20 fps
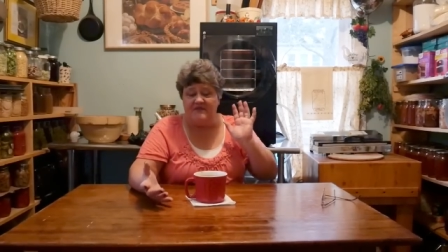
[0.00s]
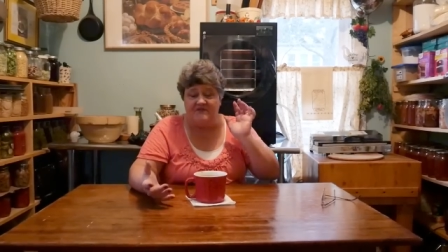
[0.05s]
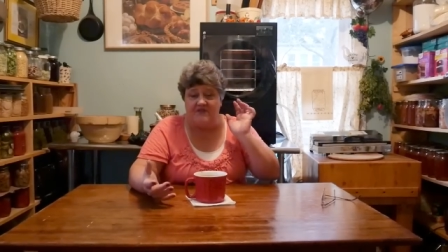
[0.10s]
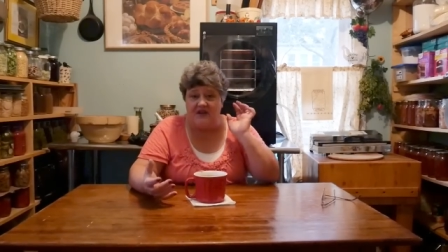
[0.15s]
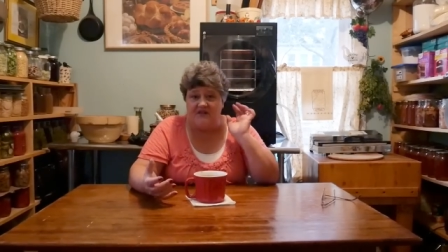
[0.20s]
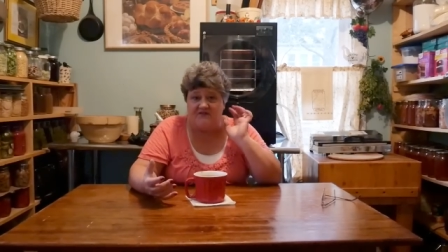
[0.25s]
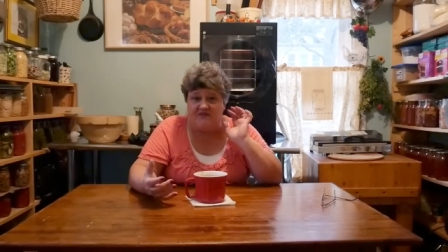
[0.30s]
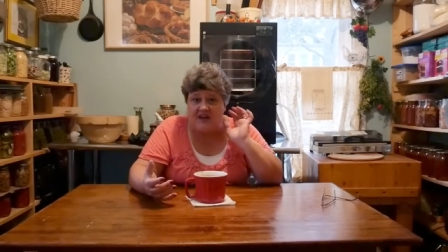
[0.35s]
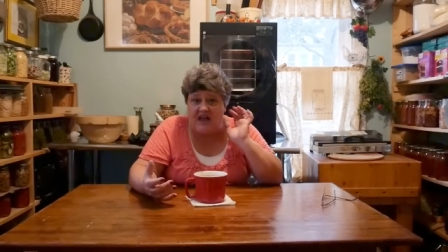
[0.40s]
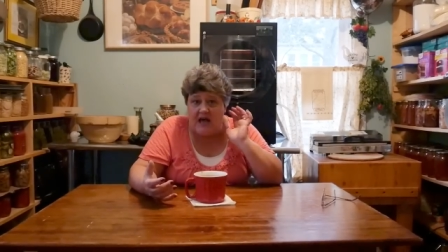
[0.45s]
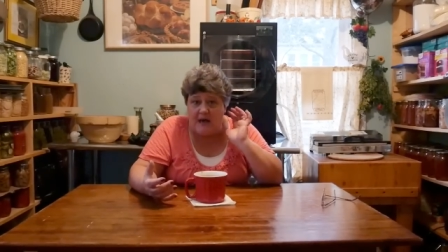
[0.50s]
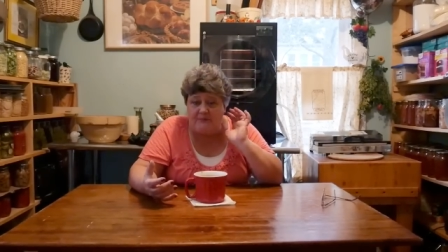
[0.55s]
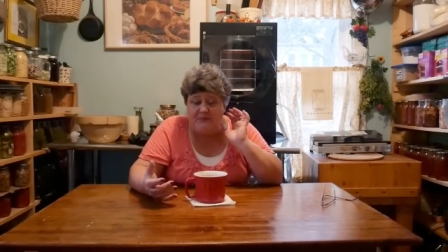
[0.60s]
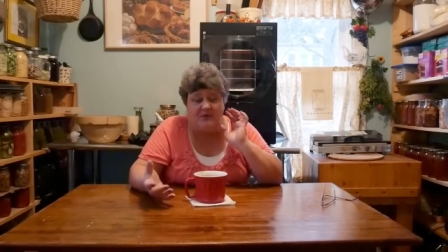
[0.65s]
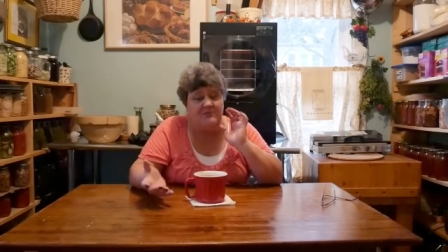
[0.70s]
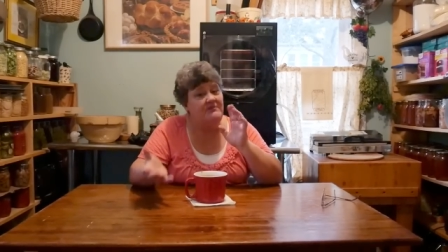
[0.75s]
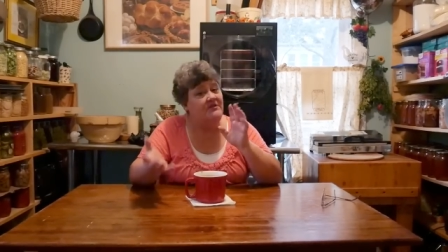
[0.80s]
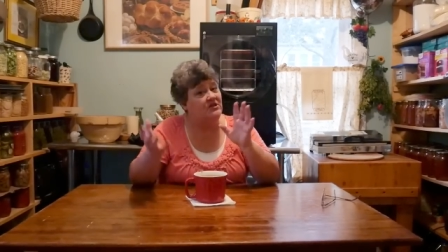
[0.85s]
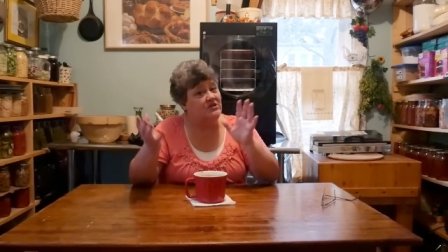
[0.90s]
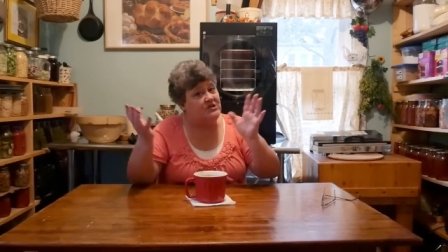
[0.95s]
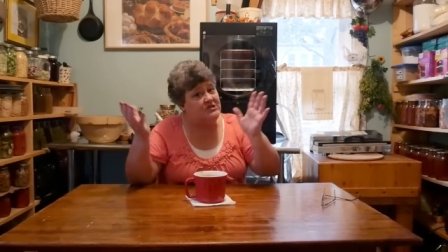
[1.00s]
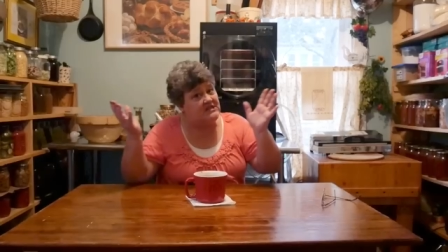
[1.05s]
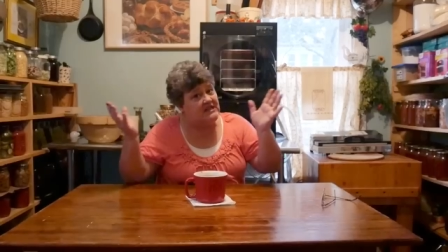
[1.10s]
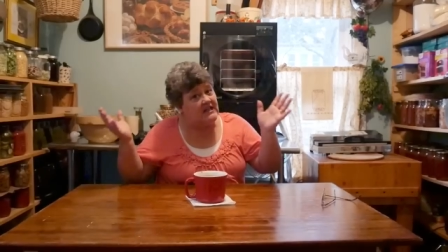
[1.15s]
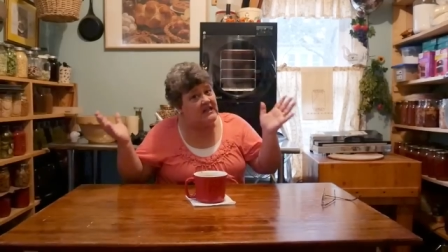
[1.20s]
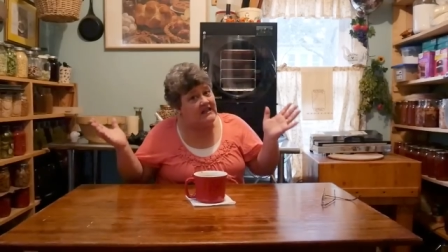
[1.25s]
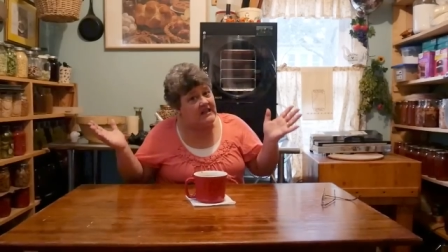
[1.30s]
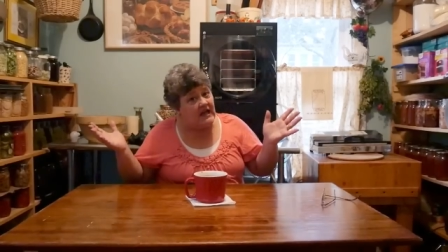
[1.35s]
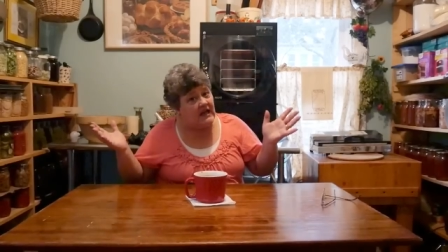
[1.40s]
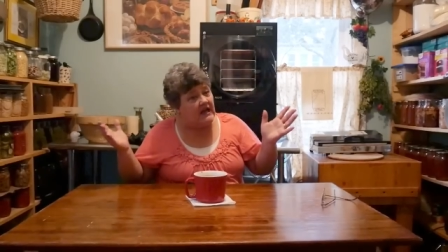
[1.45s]
if I flop them, you'll
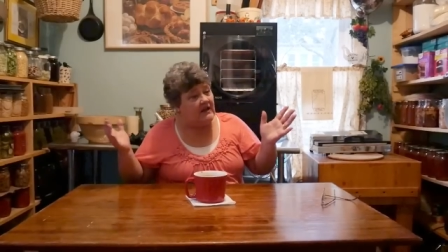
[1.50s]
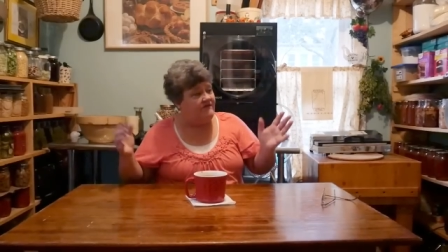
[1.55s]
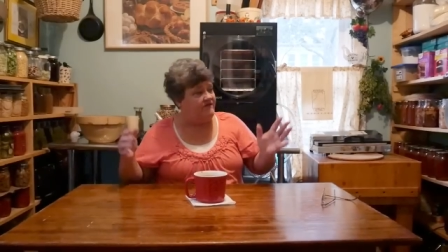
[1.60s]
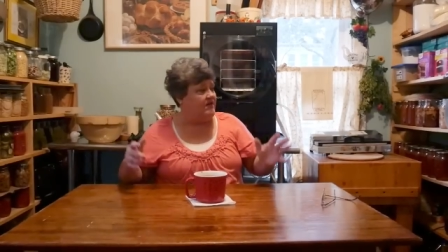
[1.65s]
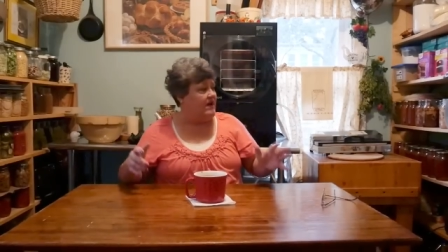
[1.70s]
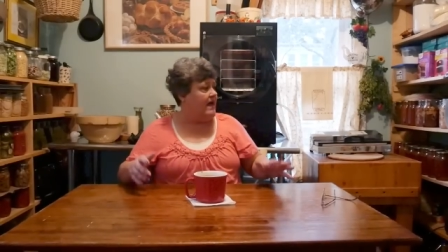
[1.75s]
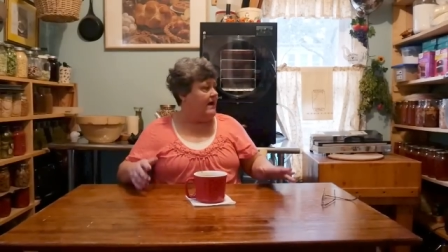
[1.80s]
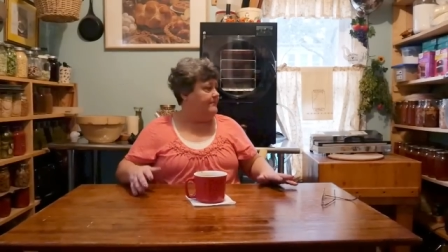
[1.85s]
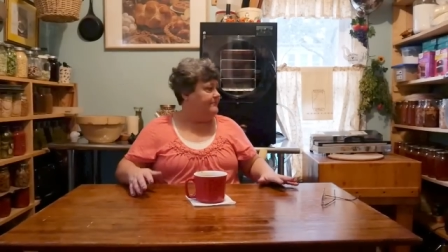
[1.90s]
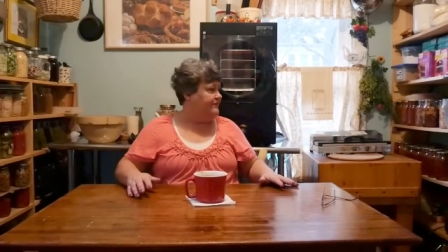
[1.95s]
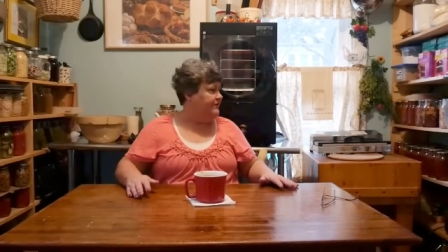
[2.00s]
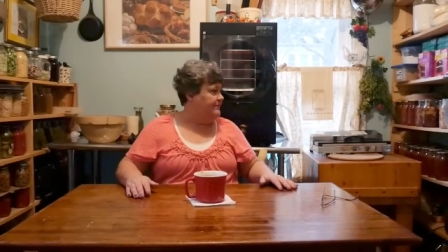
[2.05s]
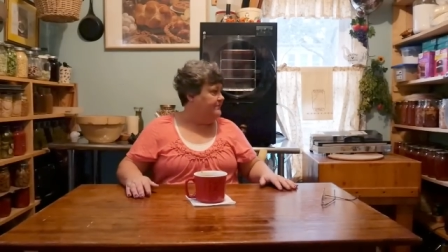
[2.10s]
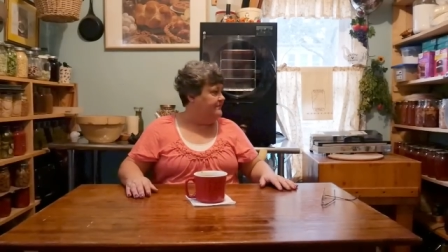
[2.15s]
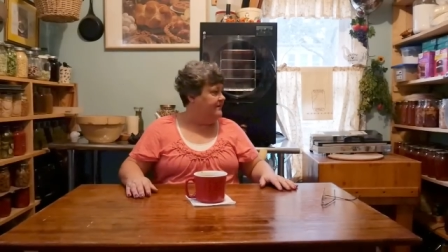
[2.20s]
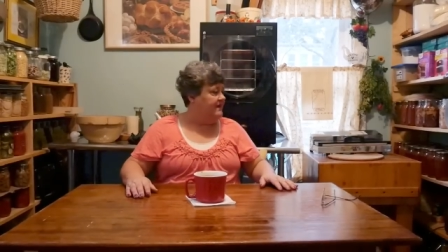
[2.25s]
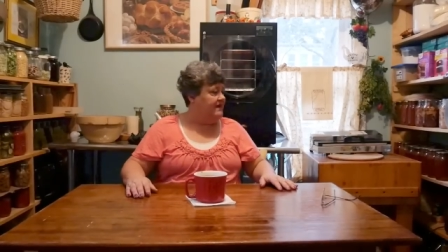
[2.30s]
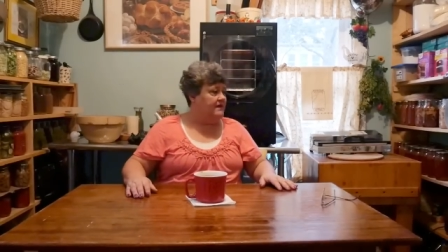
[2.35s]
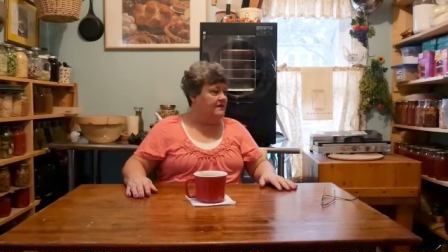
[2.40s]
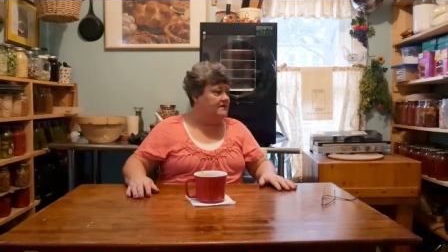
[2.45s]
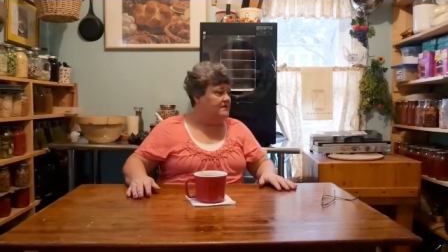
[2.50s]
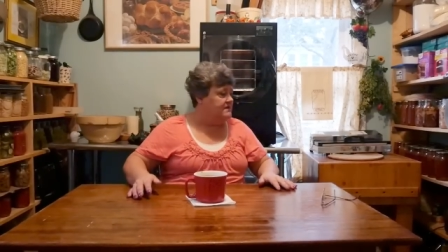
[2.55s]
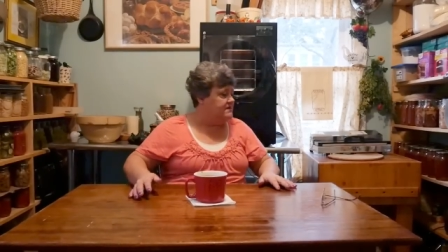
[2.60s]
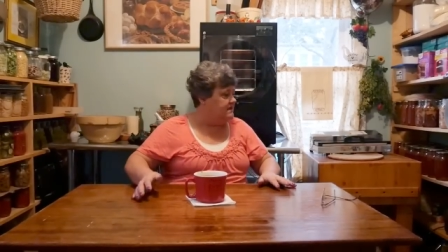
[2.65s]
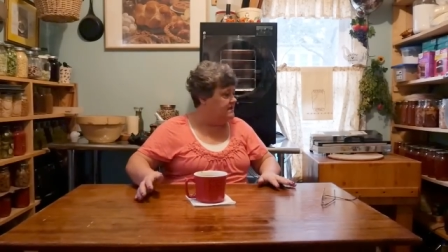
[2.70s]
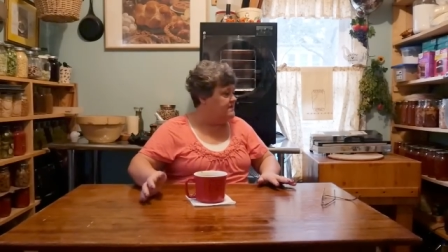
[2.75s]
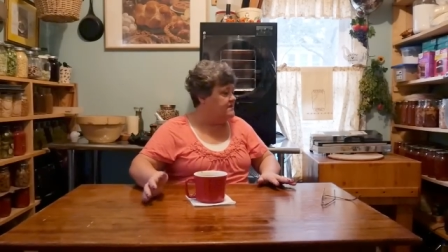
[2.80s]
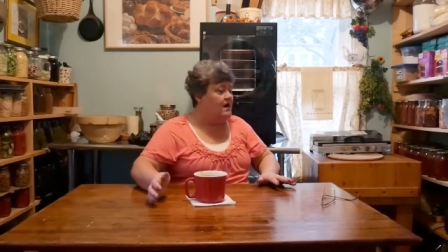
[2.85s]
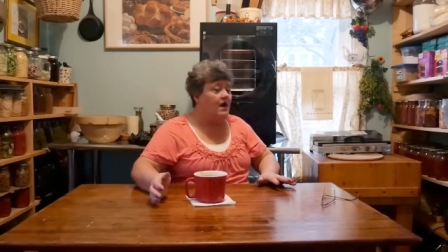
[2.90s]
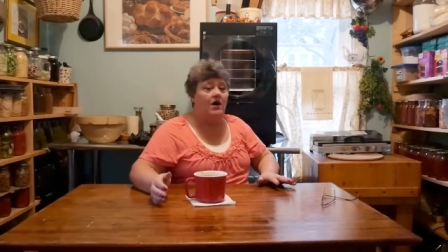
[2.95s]
see that I flopped them because
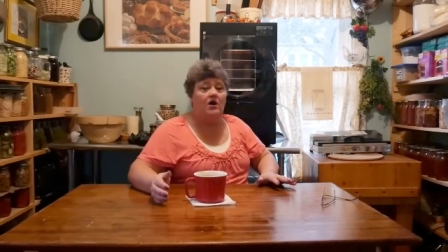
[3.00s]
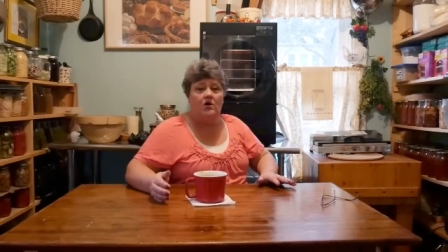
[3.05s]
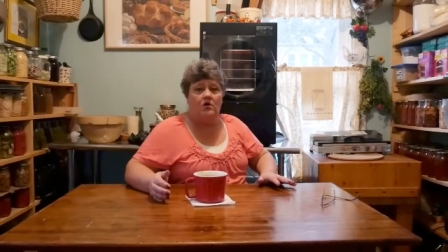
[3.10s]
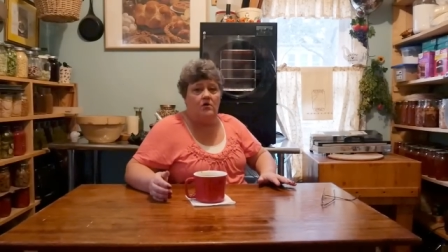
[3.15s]
it's all